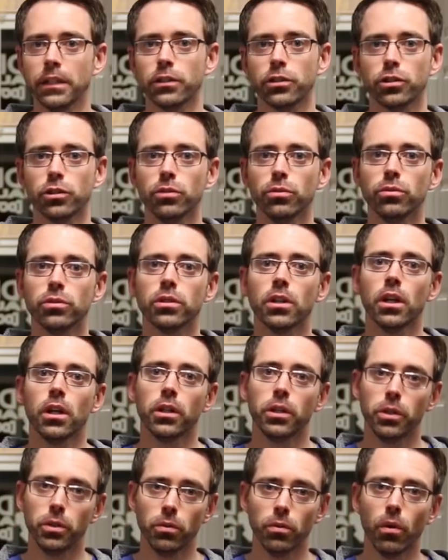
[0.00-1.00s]
issues,
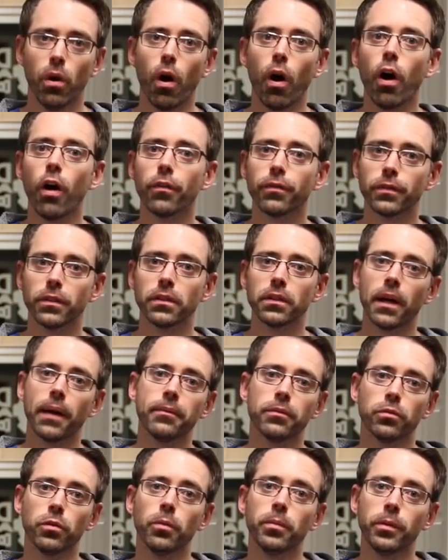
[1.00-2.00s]
you
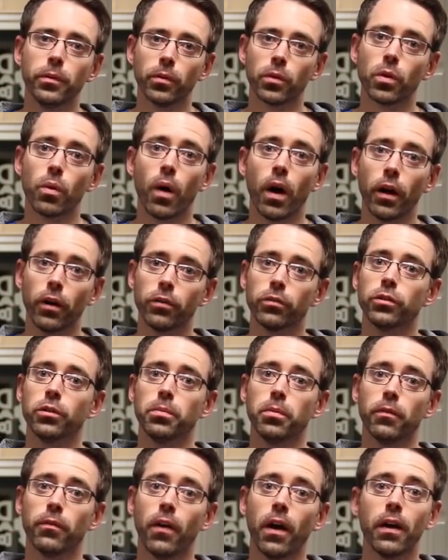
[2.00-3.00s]
oftentimes will be required to
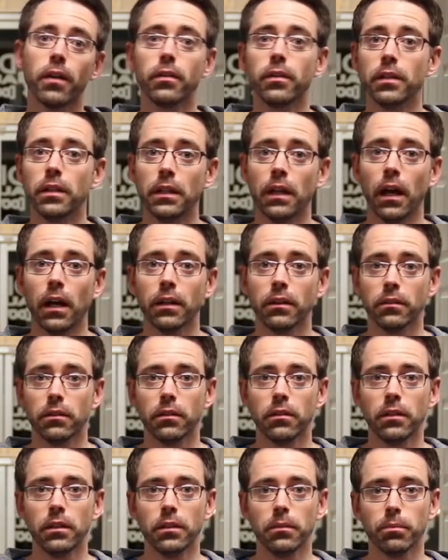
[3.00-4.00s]
provide
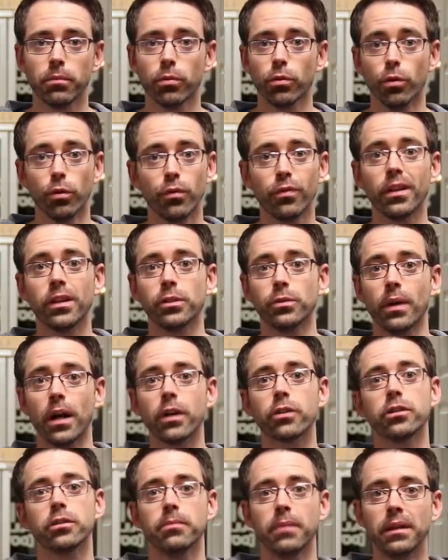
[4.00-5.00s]
the proof that you
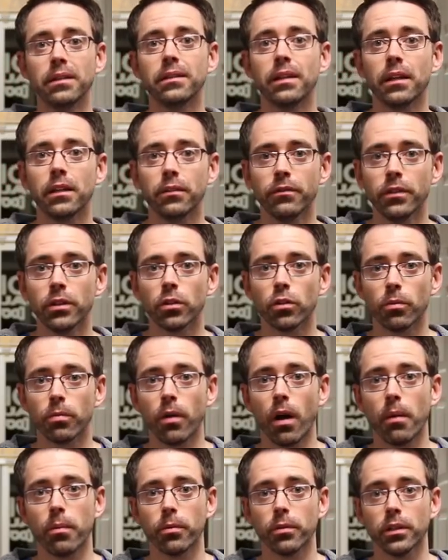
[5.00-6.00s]
actually maintain the vehicle
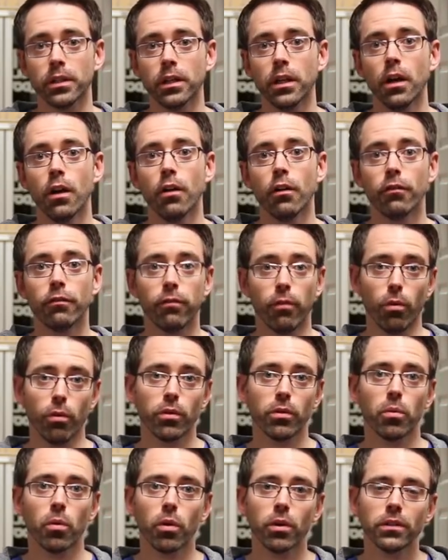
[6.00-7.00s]
properly for
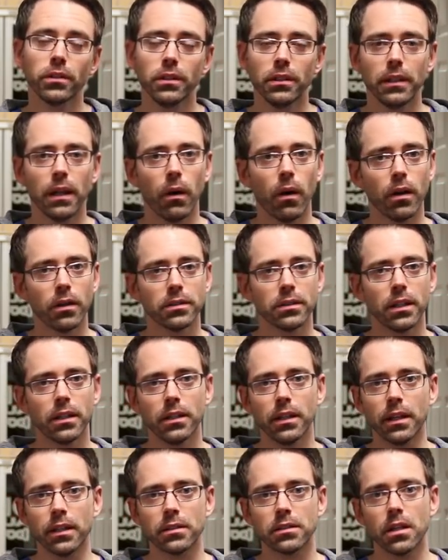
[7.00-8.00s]
the warranty. Now, I'll say
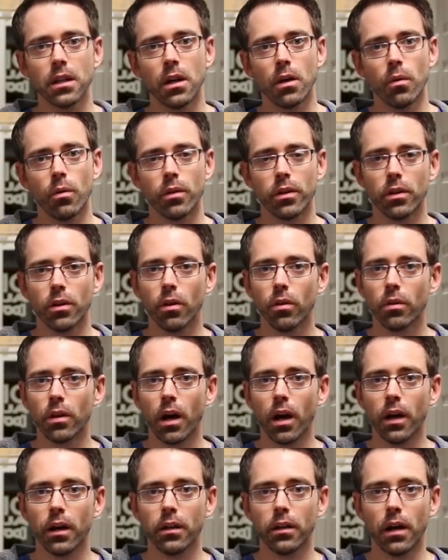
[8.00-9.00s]
this, with an
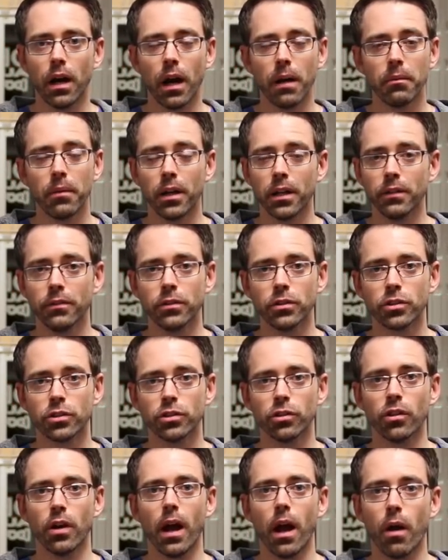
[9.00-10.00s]
09, I'm not even
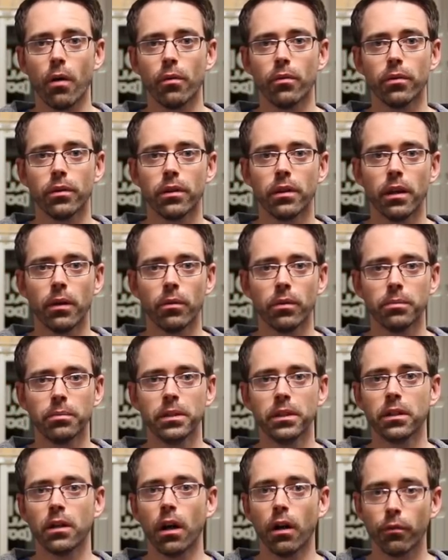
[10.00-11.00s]
sure how they would
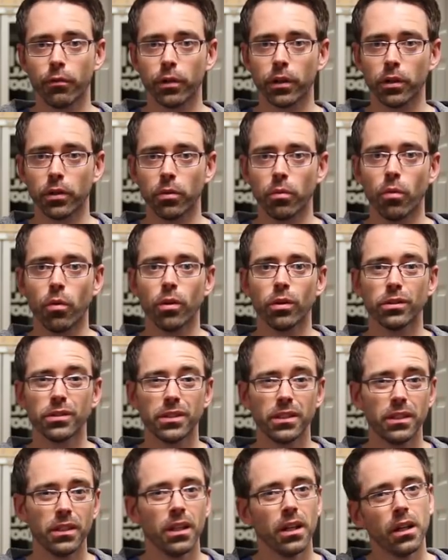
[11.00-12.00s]
be covering under
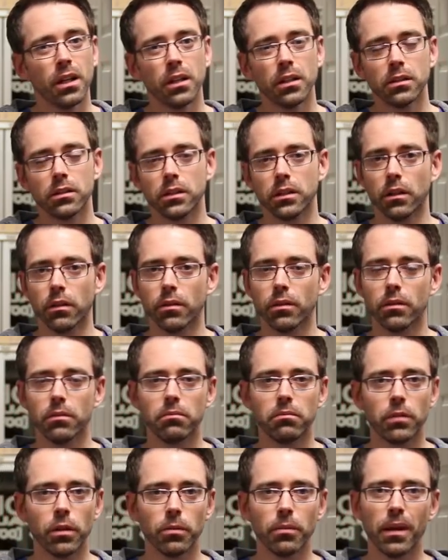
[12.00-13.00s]
warranty.
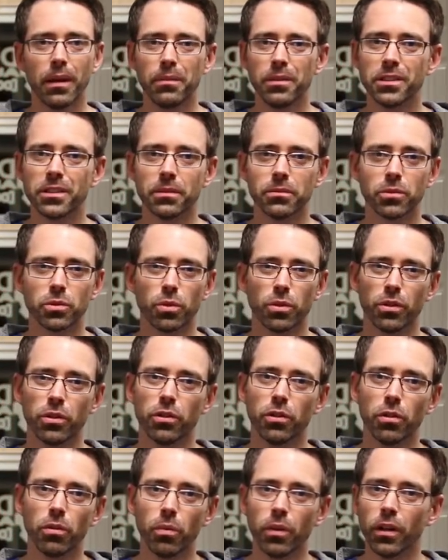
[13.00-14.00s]
There may be some sort of
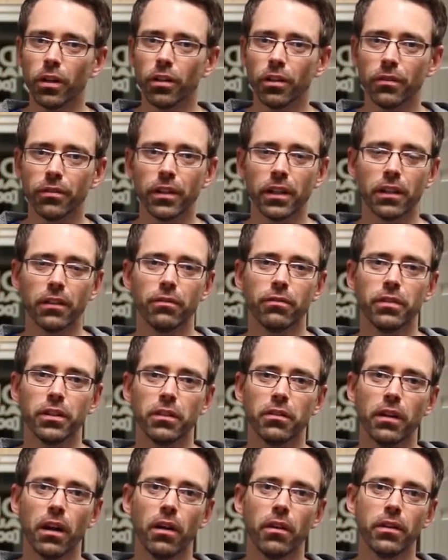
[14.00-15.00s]
goodwill if they could
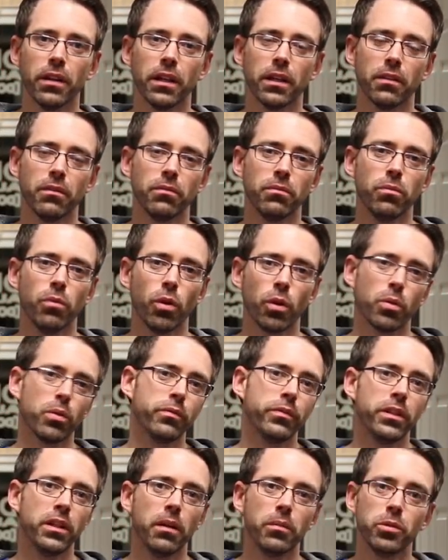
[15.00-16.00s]
figure out, they could work
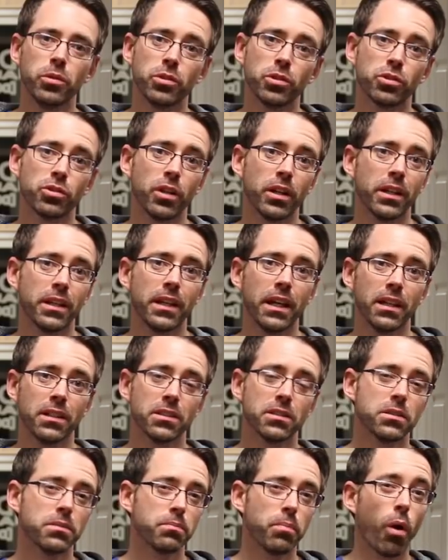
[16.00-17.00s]
with VW to try to
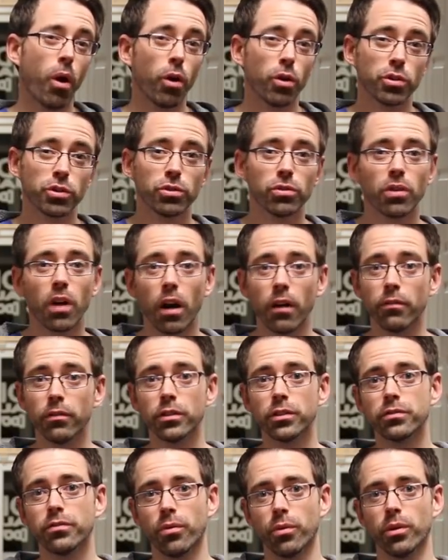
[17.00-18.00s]
get partial
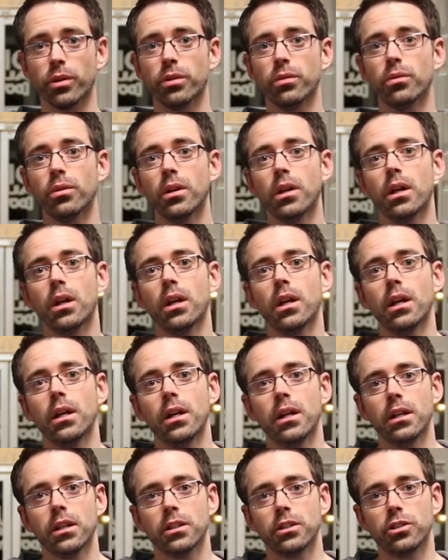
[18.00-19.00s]
coverage for you.
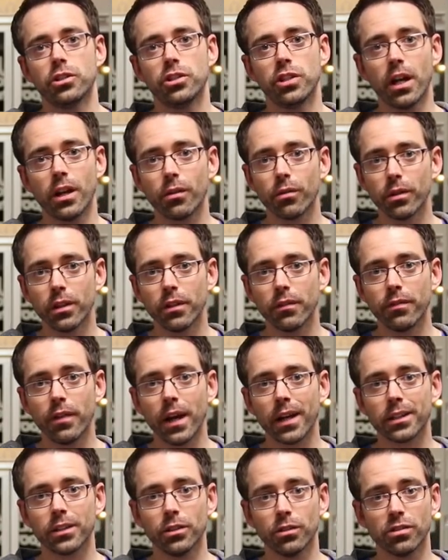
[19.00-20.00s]
Generally, the
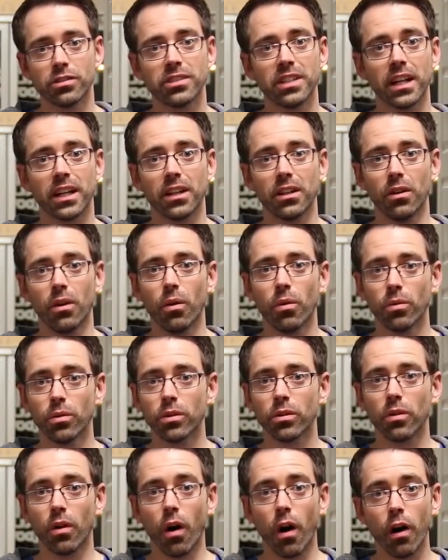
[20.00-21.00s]
fact that you're second
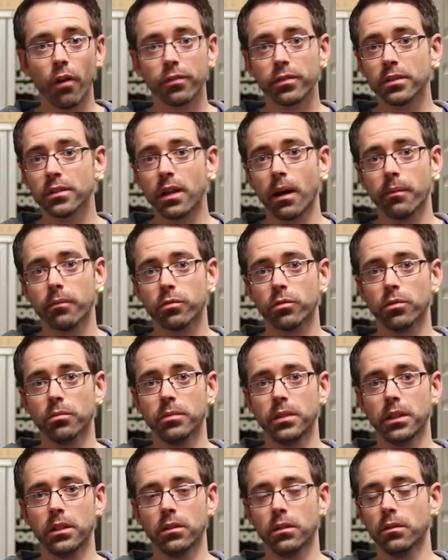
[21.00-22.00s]
owner oftentimes will
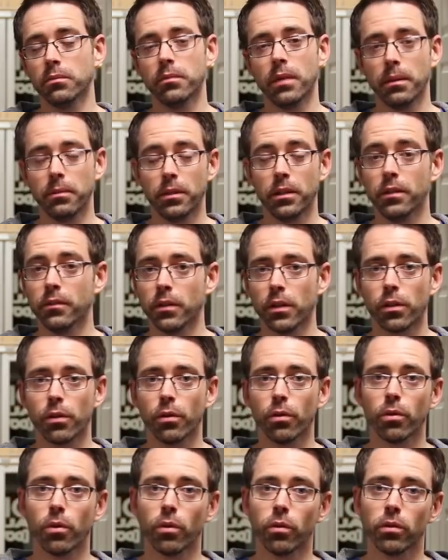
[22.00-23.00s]
mean maybe even
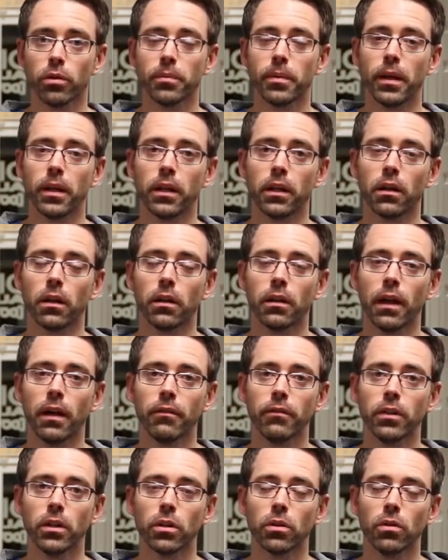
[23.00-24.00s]
third owner, depending on that
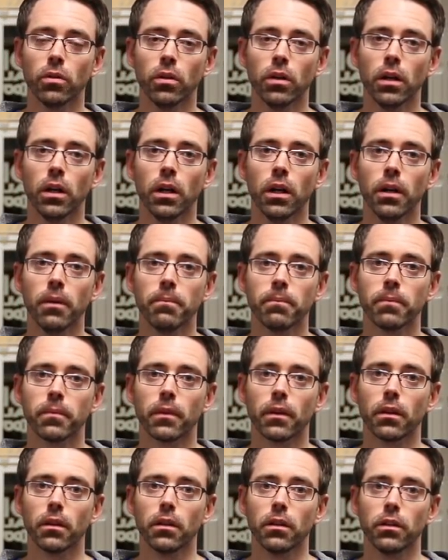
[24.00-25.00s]
vehicle.
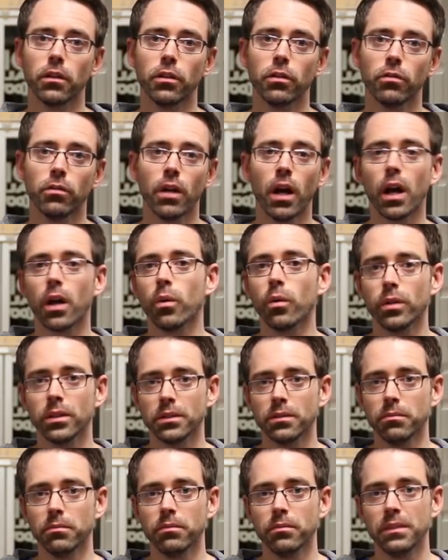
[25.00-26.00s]
You're not going
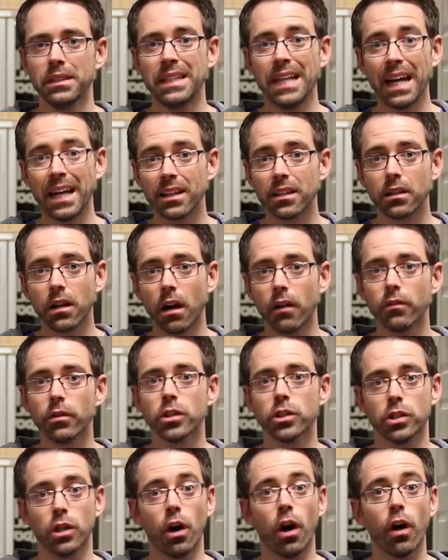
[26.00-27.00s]
to get
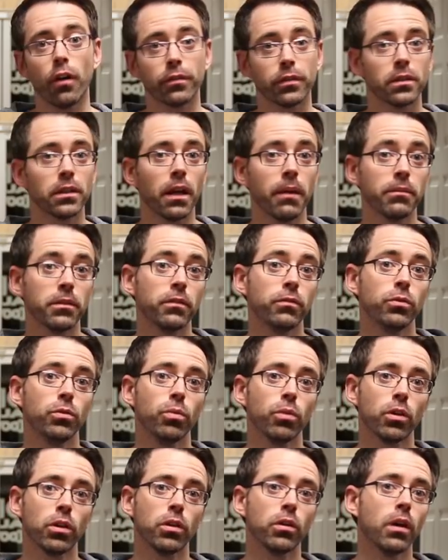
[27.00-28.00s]
coverage. Oftentimes, if you
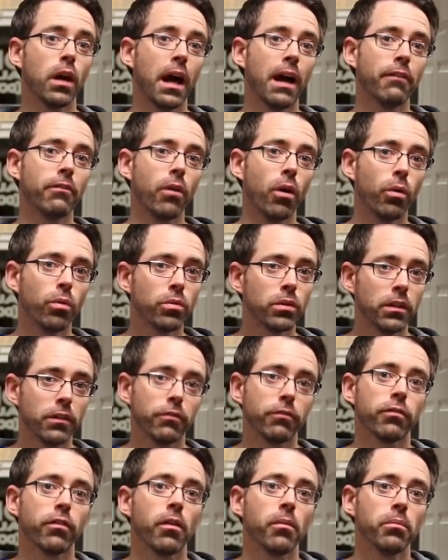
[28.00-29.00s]
were to have owned
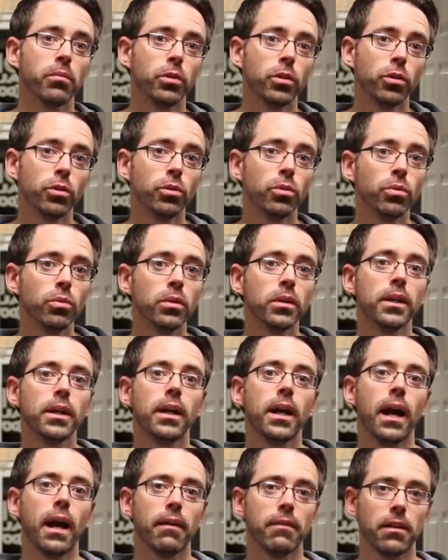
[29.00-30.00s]
it from new
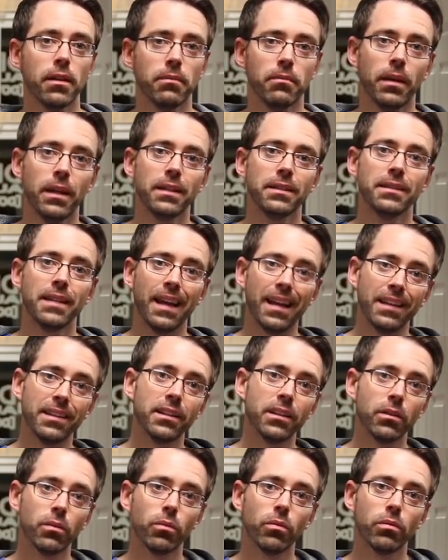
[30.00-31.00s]
and then maintained
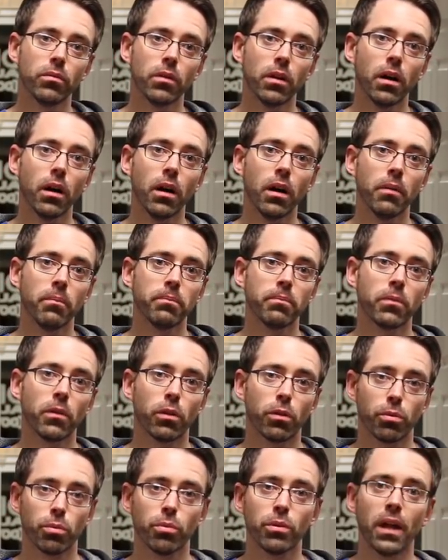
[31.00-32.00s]
it
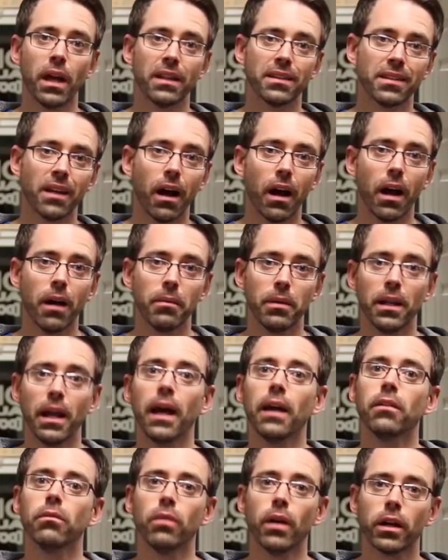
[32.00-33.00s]
through that time and
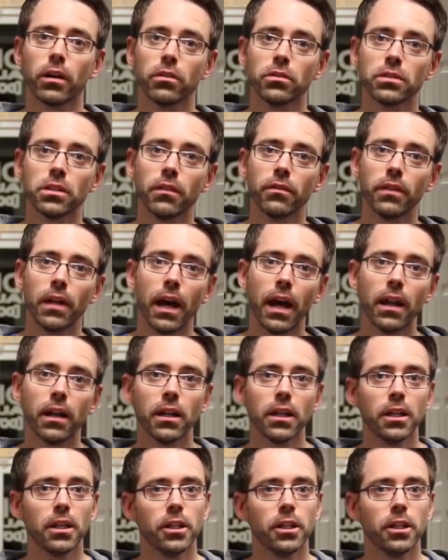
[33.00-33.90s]
had records of that,